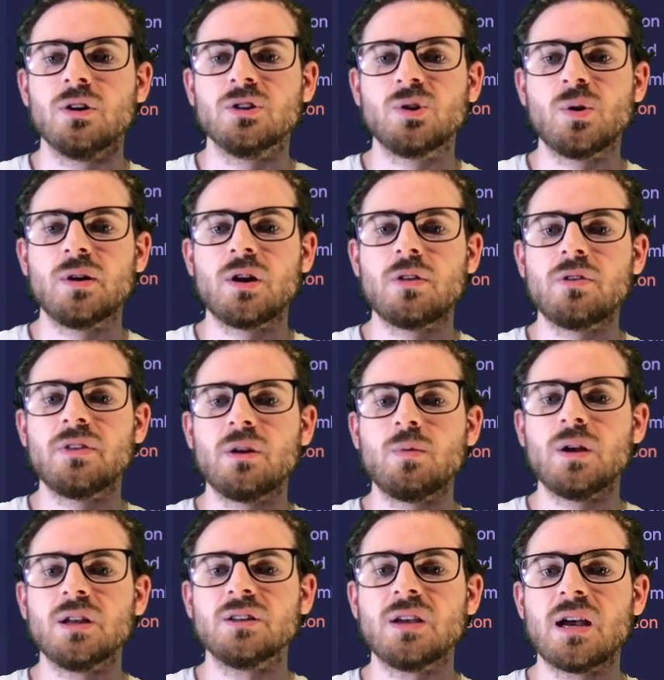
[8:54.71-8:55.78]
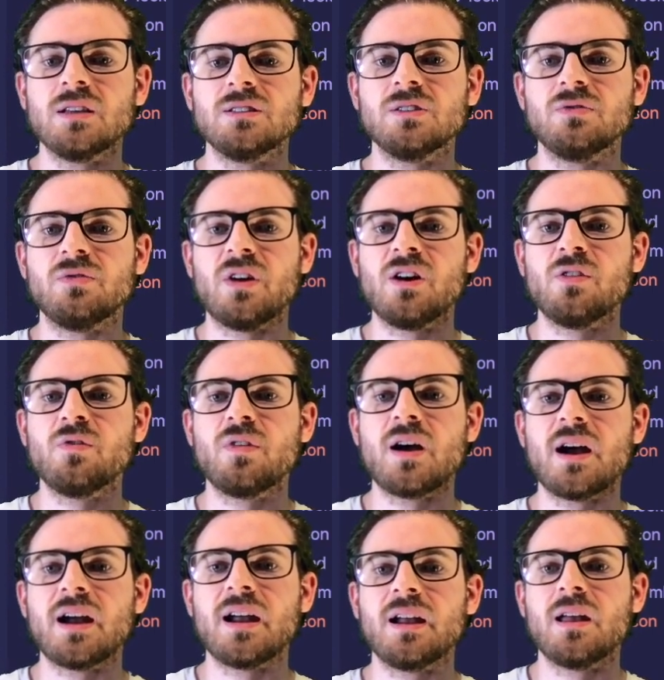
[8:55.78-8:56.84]
So another thing we can test is
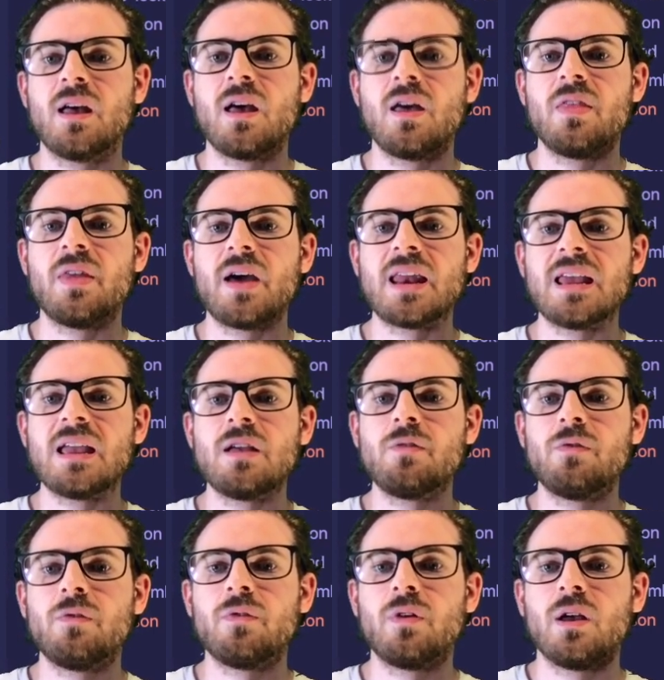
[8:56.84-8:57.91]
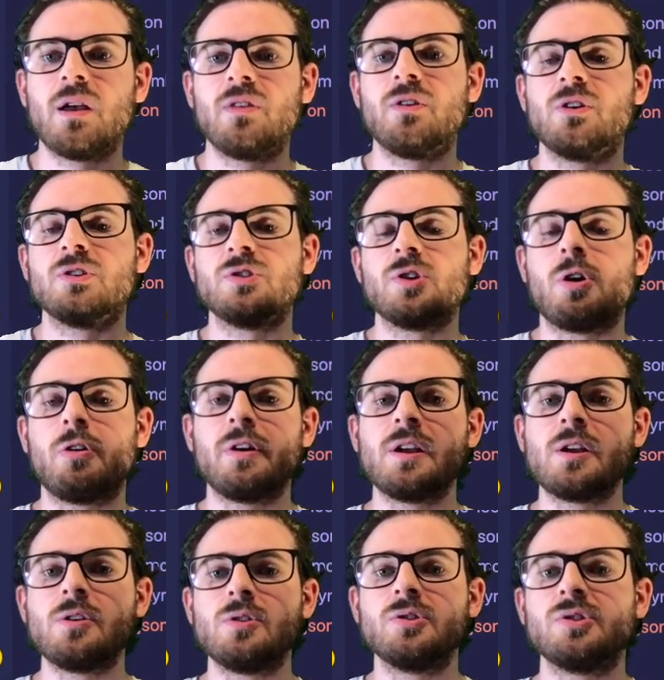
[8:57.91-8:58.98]
verify that if there is already
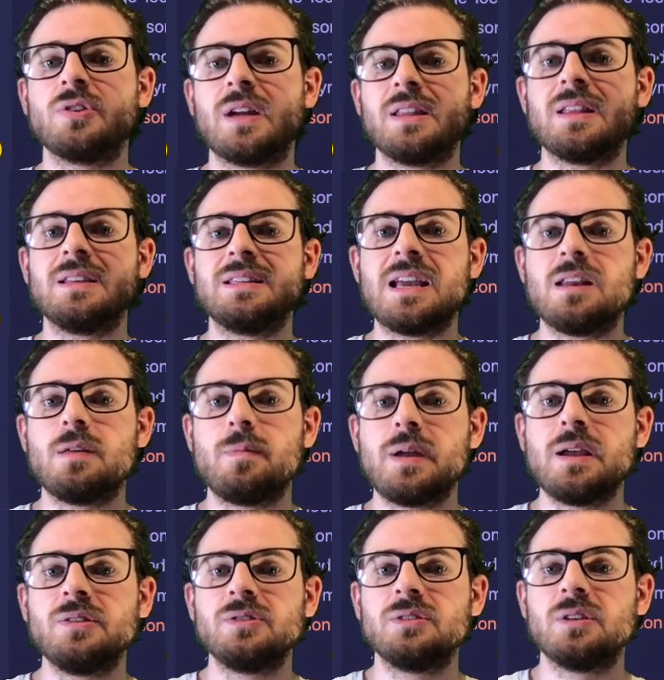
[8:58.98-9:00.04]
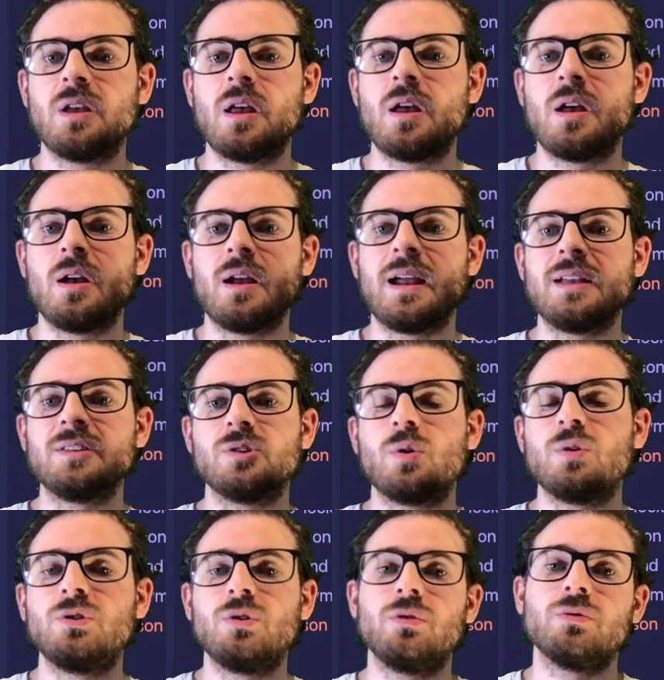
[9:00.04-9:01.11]
a user in the database, it's going
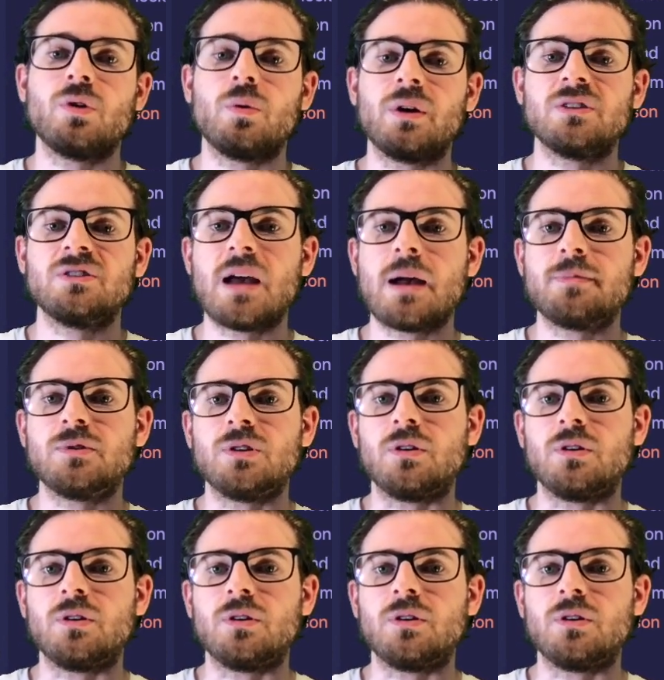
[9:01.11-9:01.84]
to throw an exception.